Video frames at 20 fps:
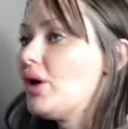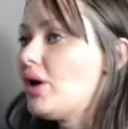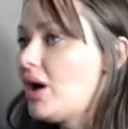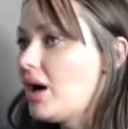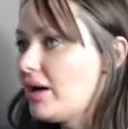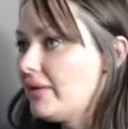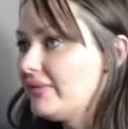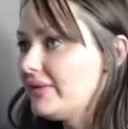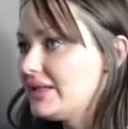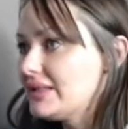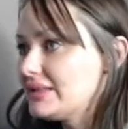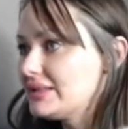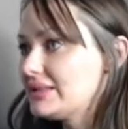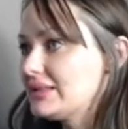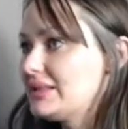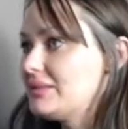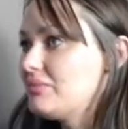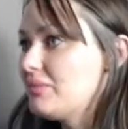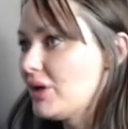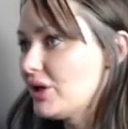
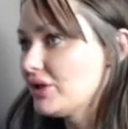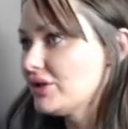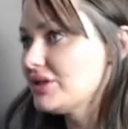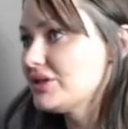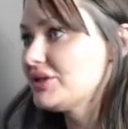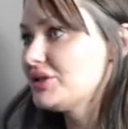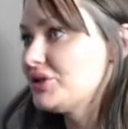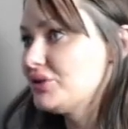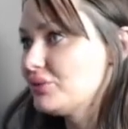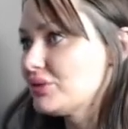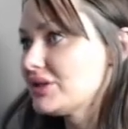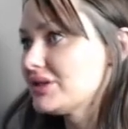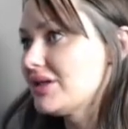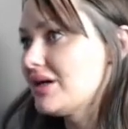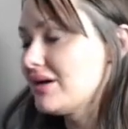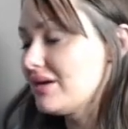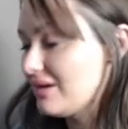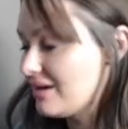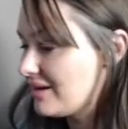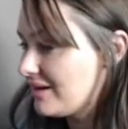obviously
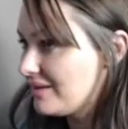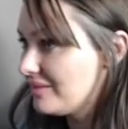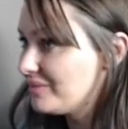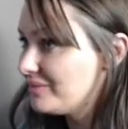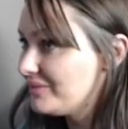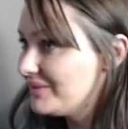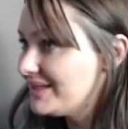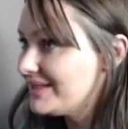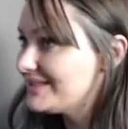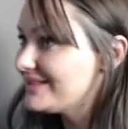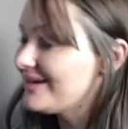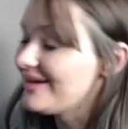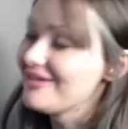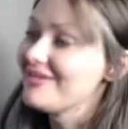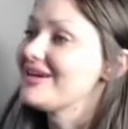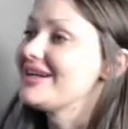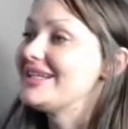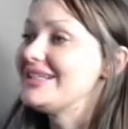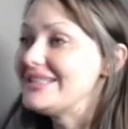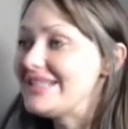marthastewart.com is
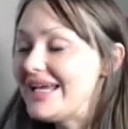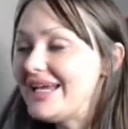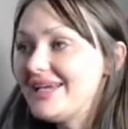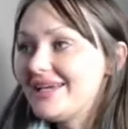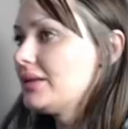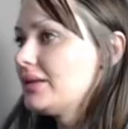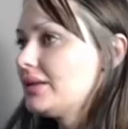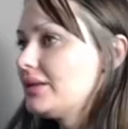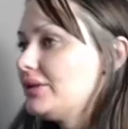already taken.